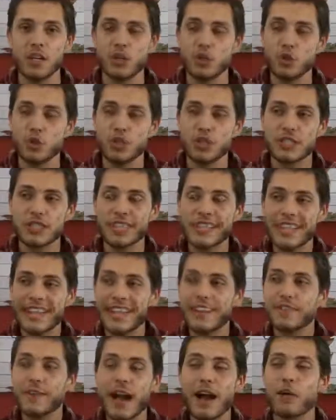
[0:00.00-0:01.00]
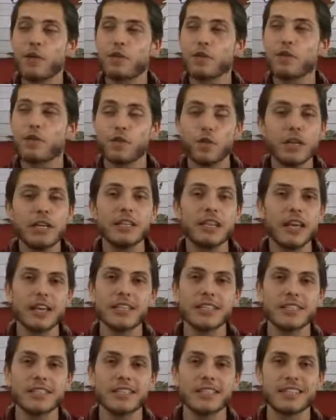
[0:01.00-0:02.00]
to just give out free
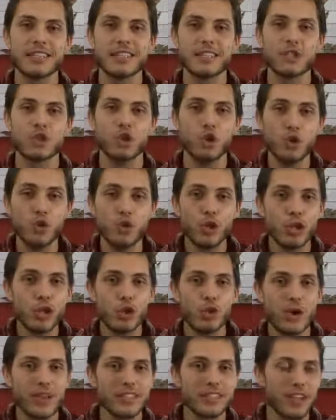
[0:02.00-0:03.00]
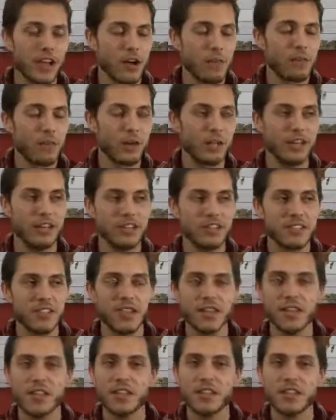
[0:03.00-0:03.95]
licenses to the US companies.